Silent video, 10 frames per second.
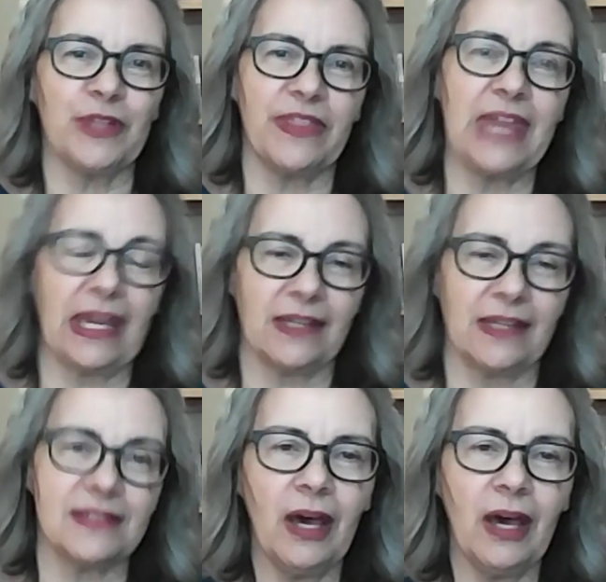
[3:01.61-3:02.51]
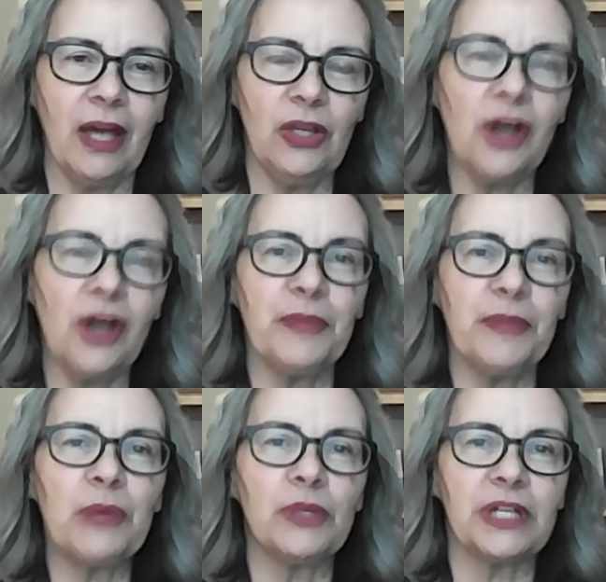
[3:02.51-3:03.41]
things. A lot of
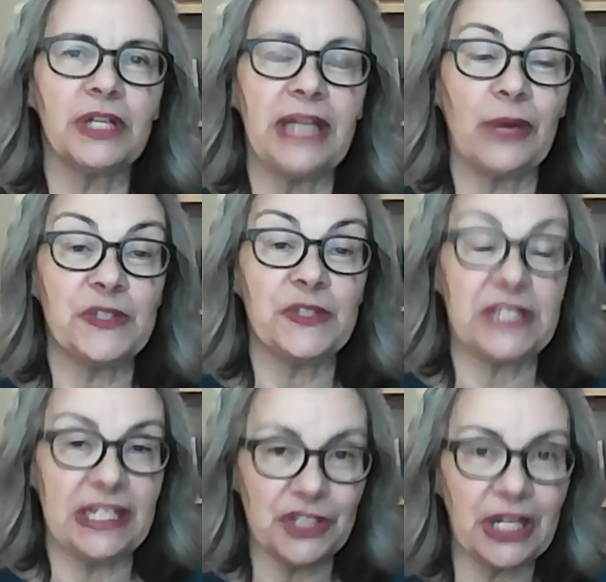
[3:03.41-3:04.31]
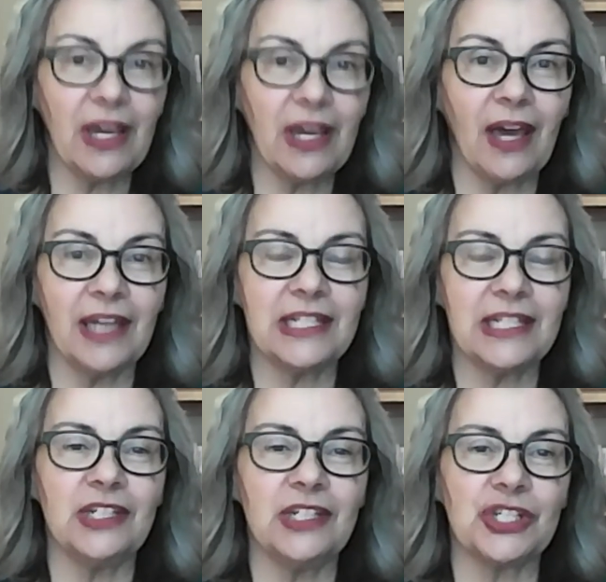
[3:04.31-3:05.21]
my work now is teaching. I
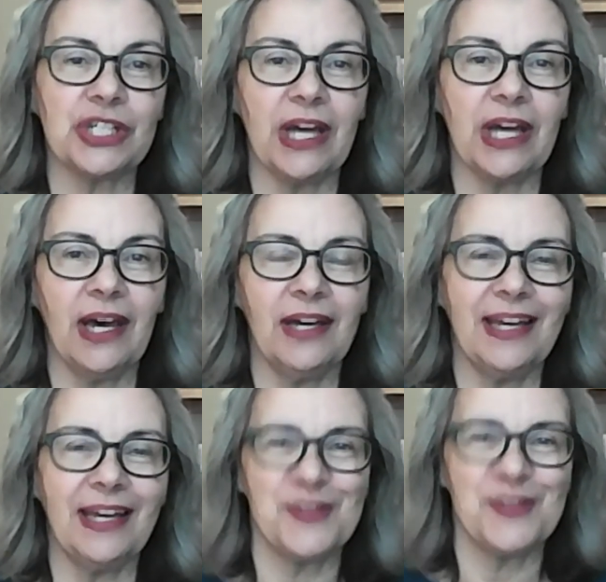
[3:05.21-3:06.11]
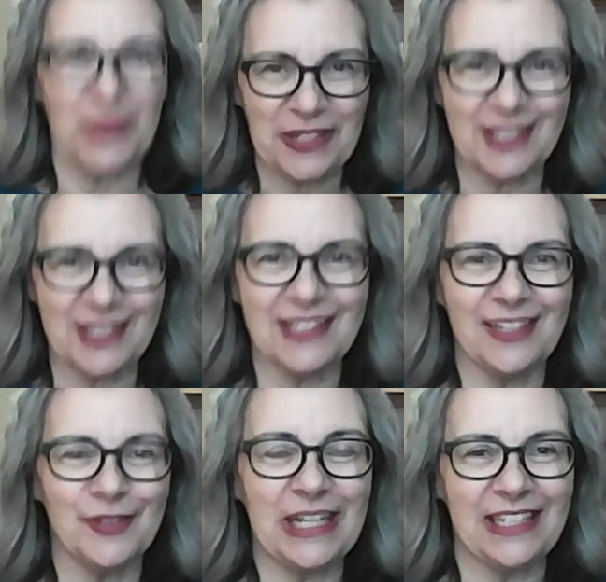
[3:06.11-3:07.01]
teach, as you mentioned in
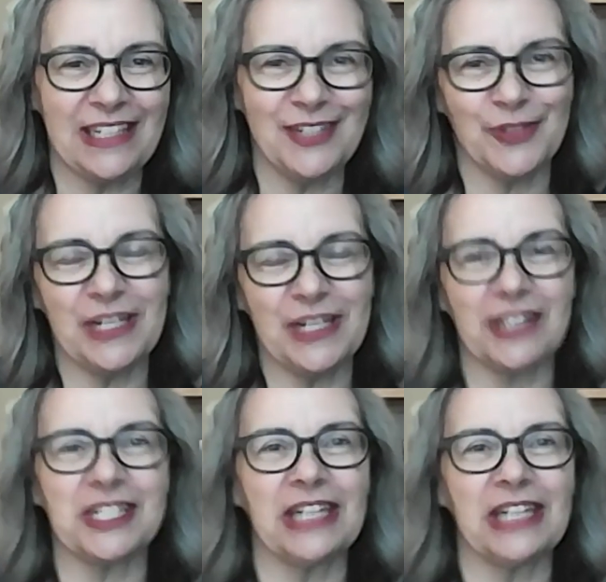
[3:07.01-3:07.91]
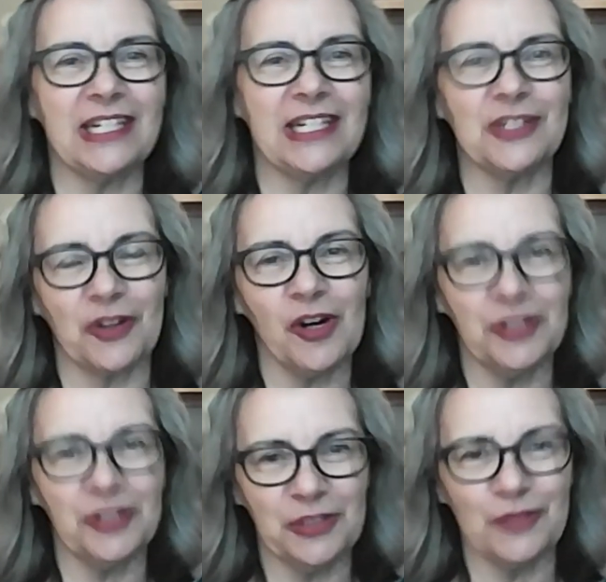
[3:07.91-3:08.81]
the introduction, I teach at
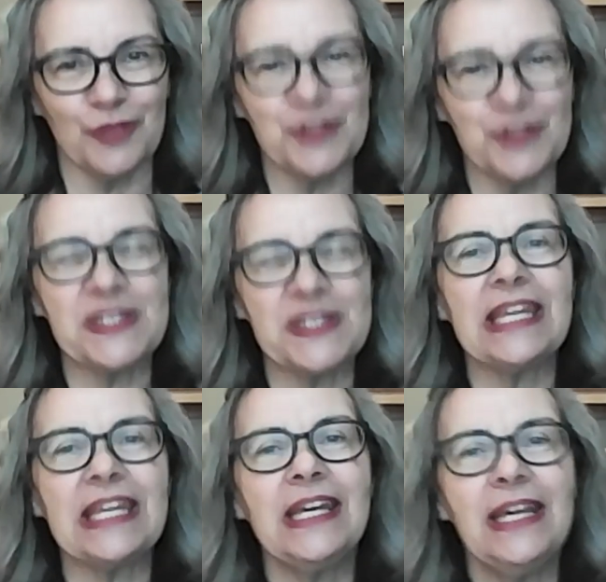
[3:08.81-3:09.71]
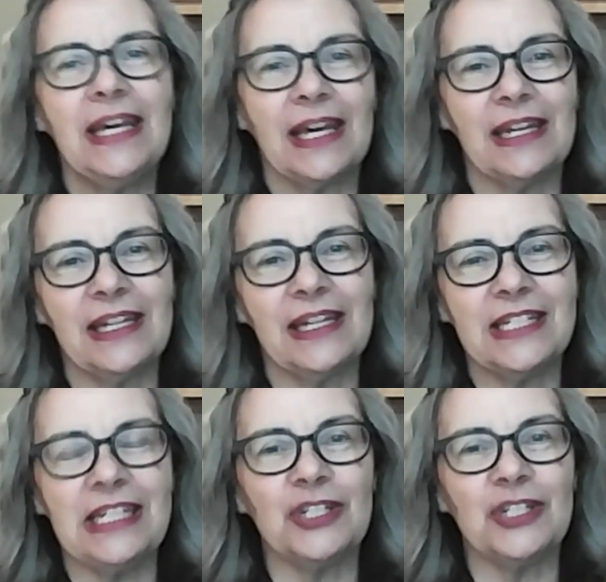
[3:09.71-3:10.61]
Carleton University and I
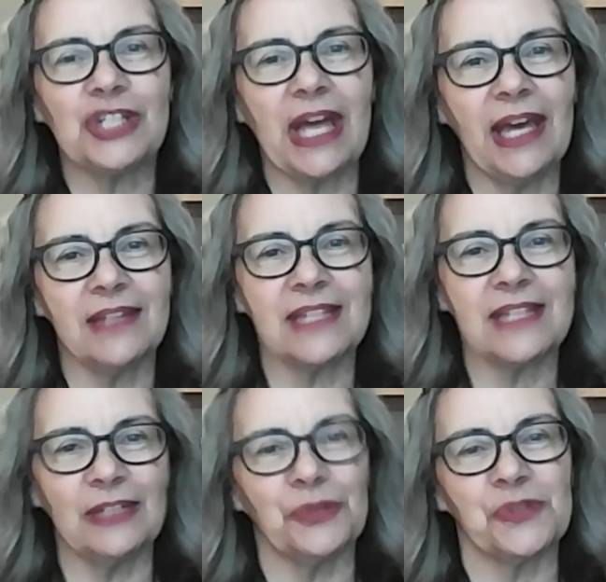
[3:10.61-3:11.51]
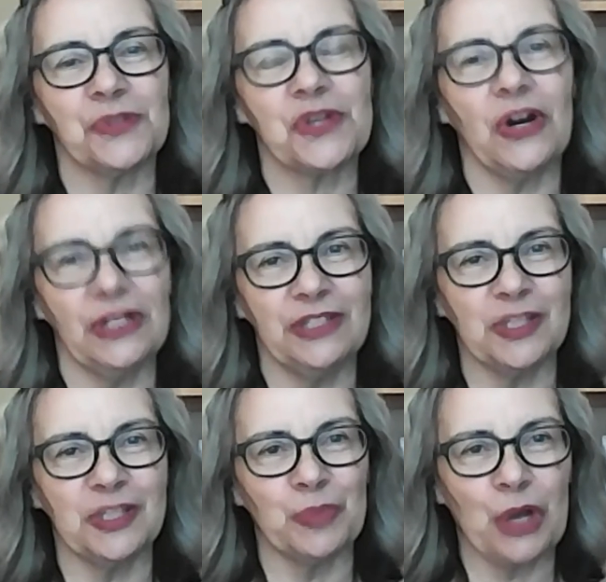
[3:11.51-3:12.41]
teach at St. Lawrence
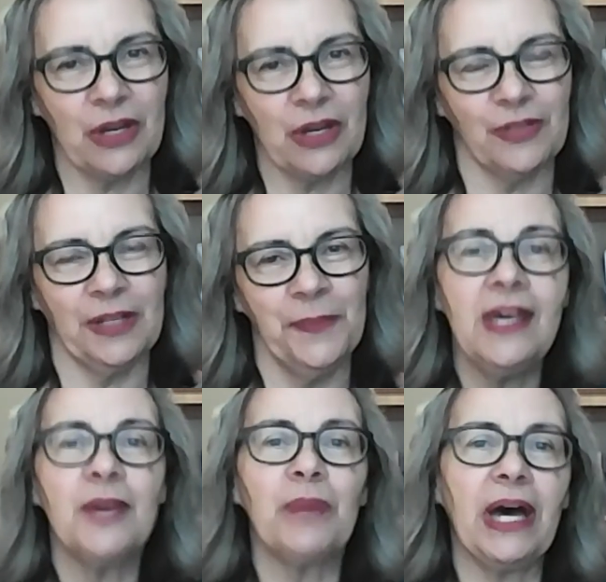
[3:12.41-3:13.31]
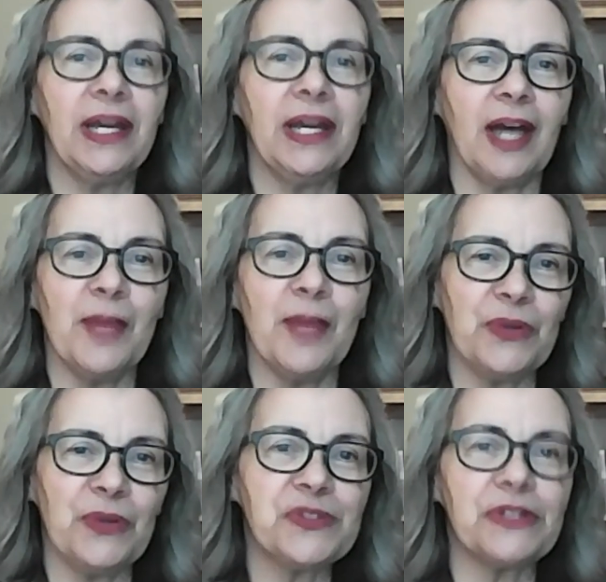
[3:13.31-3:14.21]
College in Brockville. But I'm
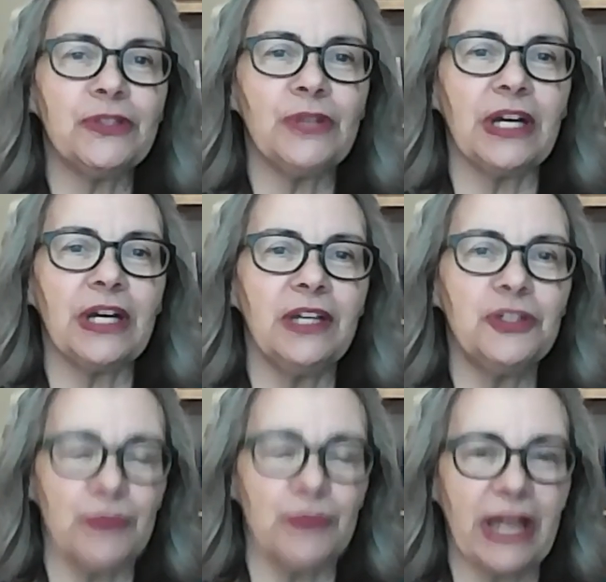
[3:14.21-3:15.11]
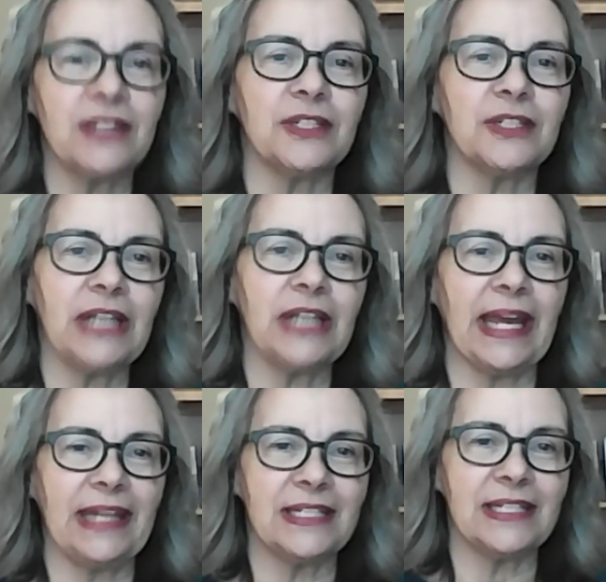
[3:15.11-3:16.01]
also a director
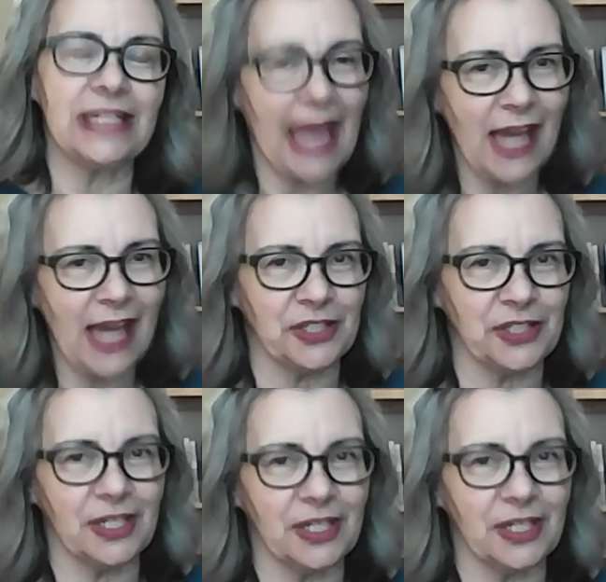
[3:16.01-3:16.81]
and an actor.